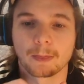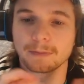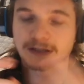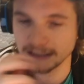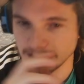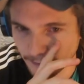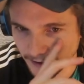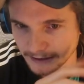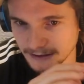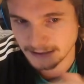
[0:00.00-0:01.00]

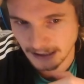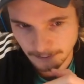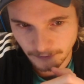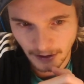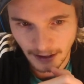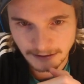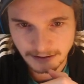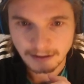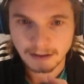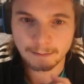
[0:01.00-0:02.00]
Participating in team
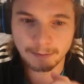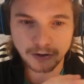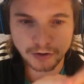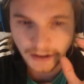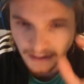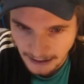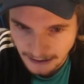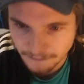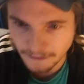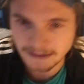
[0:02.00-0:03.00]
fights, because your
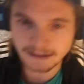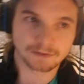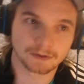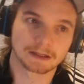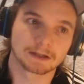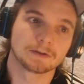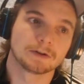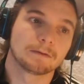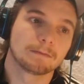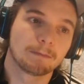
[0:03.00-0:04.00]
laning phase is really
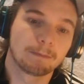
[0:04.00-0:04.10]
good.